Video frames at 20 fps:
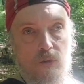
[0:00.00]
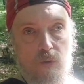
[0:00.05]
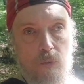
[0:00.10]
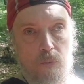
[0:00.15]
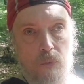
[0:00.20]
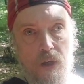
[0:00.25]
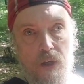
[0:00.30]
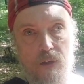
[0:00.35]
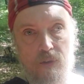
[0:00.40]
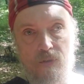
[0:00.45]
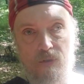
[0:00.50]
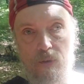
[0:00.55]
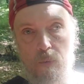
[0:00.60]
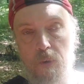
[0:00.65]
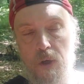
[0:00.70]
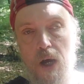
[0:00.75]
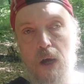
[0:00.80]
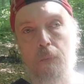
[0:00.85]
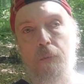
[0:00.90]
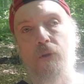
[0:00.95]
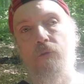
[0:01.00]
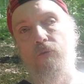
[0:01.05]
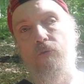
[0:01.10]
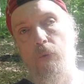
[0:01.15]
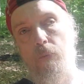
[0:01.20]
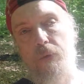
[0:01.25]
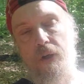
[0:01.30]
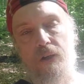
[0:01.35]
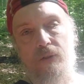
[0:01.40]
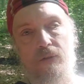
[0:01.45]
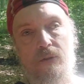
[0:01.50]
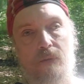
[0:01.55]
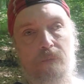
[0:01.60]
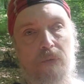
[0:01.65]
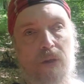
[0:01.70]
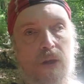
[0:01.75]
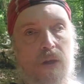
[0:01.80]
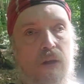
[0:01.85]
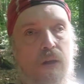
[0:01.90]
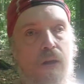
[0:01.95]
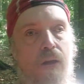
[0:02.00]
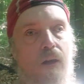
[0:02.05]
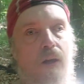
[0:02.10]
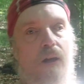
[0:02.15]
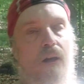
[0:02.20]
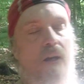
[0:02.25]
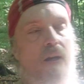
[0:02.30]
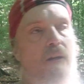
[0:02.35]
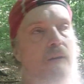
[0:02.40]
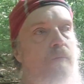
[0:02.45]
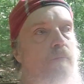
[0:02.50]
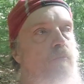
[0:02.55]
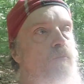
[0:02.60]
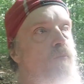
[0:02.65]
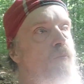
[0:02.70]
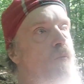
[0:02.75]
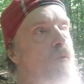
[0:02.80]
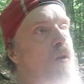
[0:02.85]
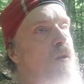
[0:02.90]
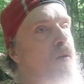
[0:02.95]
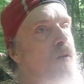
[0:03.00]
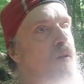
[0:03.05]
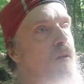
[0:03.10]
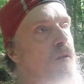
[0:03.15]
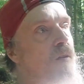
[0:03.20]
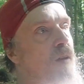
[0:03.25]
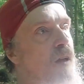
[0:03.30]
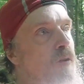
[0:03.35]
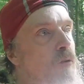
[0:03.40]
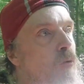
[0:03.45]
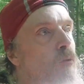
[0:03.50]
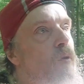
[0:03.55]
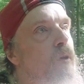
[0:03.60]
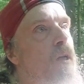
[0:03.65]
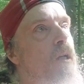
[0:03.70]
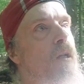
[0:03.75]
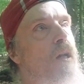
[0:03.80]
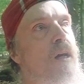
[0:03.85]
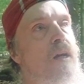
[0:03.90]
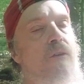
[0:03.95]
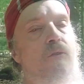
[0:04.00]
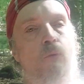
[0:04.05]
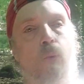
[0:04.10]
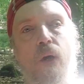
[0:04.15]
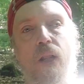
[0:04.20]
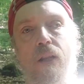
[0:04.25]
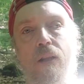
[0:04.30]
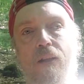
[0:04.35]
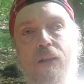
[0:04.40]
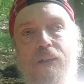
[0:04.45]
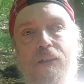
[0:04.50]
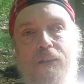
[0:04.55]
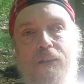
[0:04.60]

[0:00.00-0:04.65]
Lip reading: to make some garment from it. Then you realize, well,